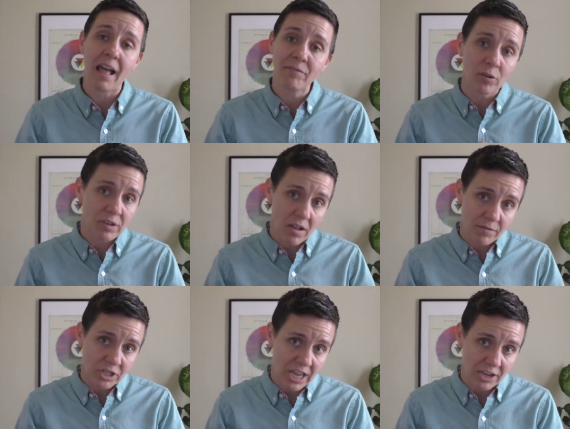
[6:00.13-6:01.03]
have those
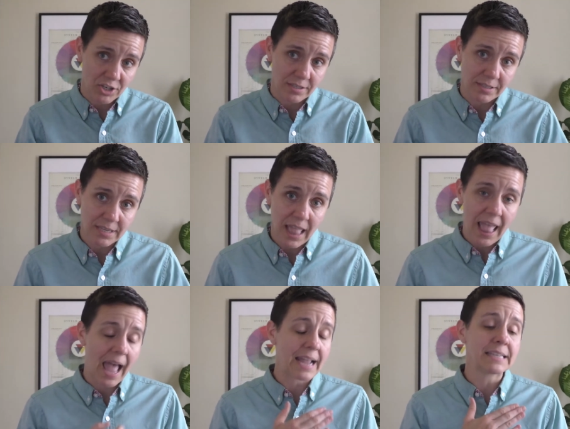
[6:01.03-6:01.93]
conversations.
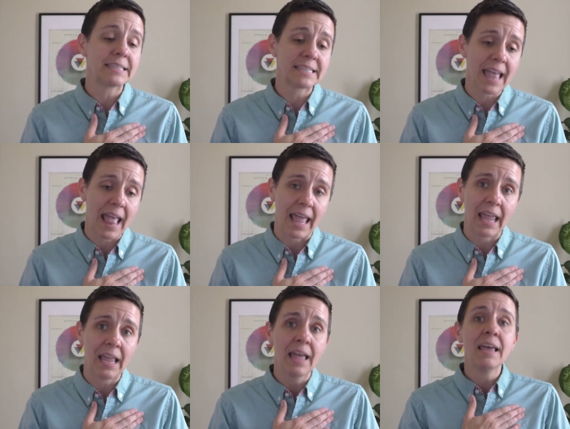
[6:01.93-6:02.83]
I can
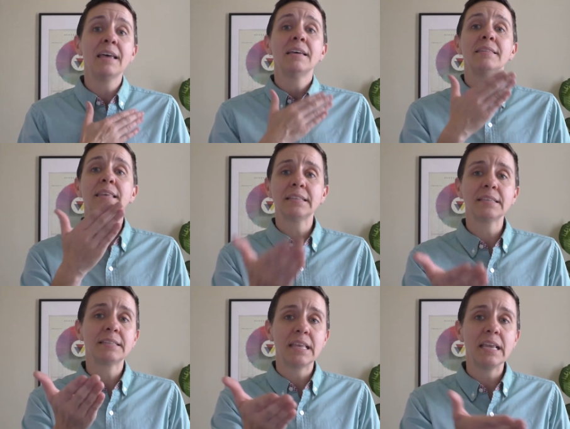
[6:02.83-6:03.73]
say, this
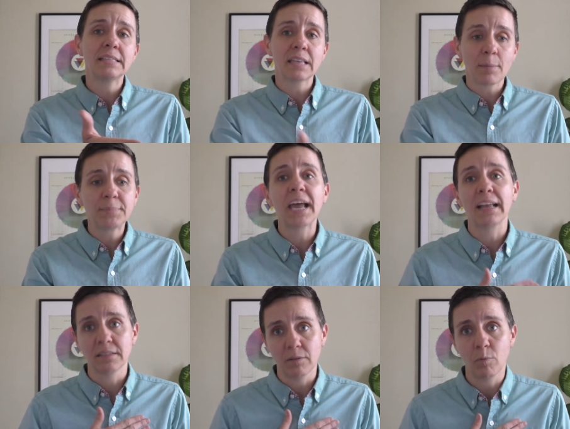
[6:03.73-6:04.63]
is the
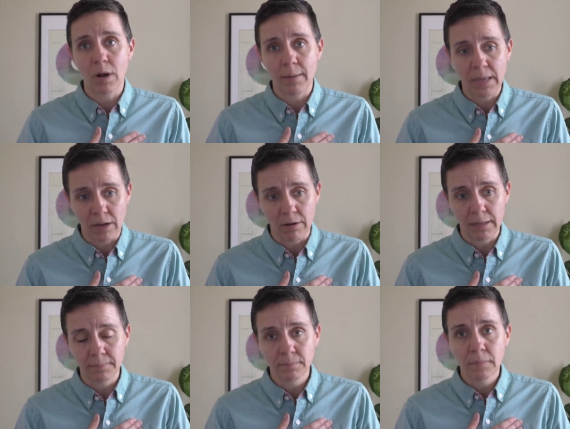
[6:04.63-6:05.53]
subtext of what I'm
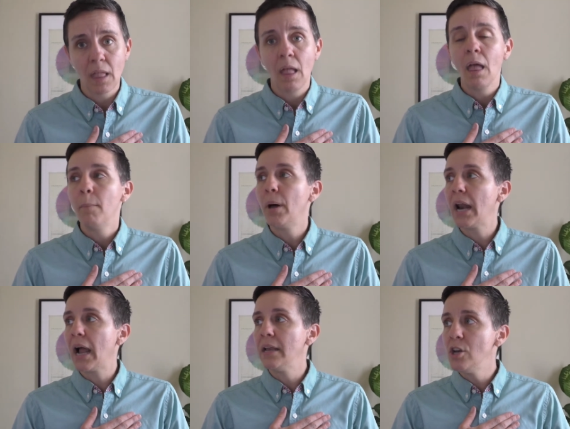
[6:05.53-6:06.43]
hearing.
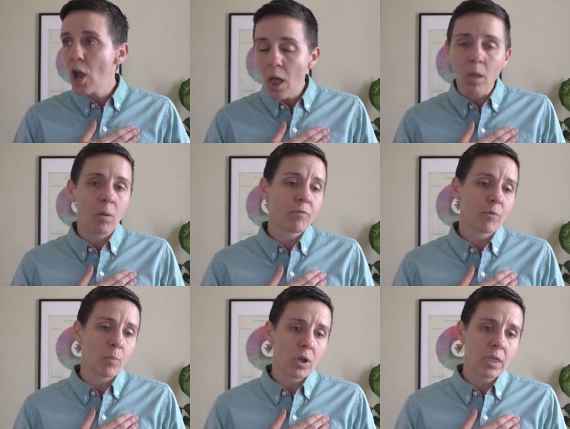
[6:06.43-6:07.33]
But I know
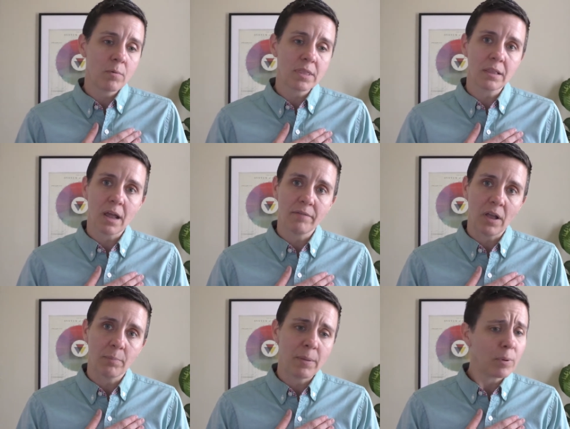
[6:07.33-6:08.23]
from working with a lot of
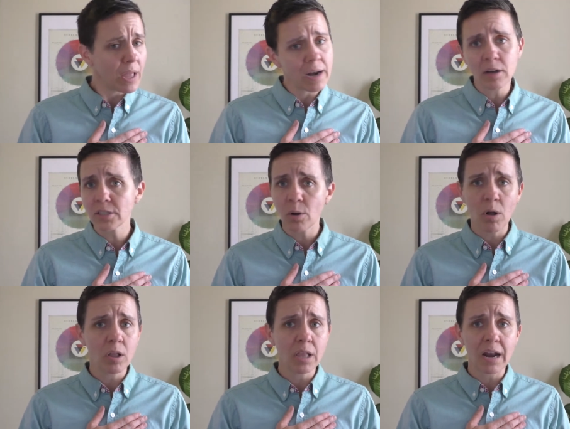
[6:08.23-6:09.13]
young people and also
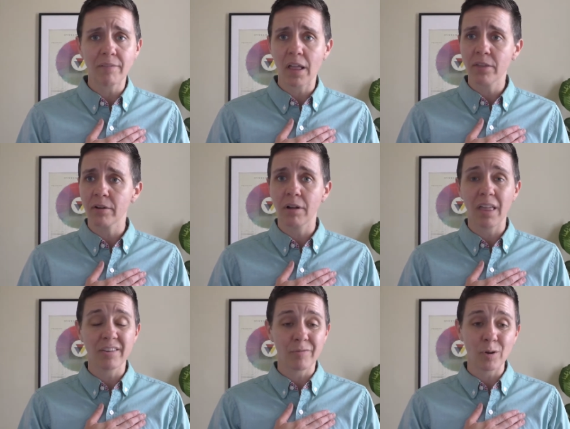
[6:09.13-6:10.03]
a whole lot of
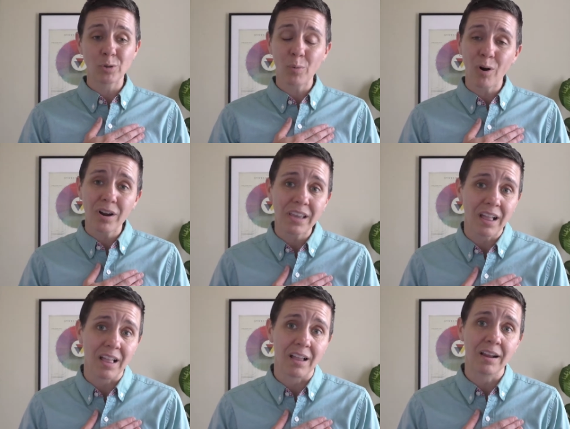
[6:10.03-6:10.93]
other folks who aren't
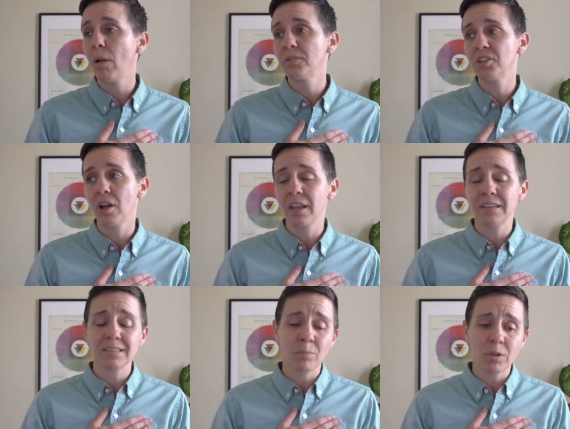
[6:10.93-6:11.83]
young. I was talking
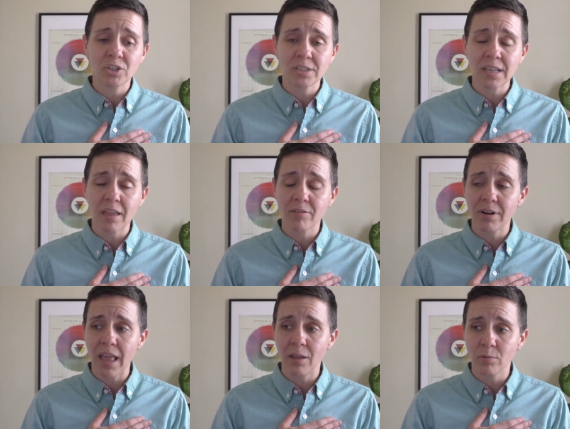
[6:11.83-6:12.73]
to someone just the
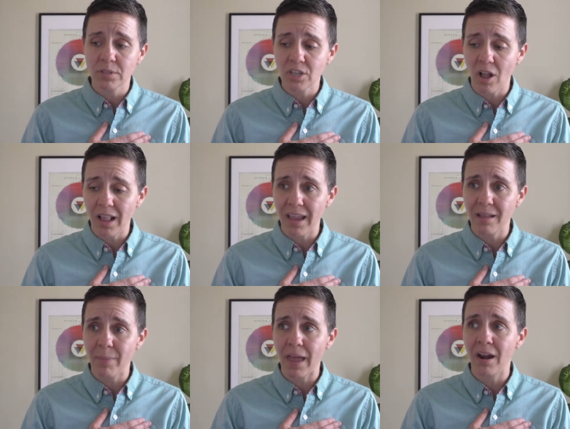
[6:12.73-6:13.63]
other day who was
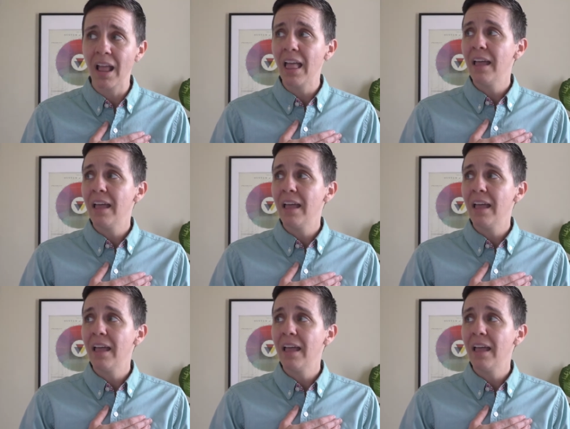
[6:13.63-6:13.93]
talking about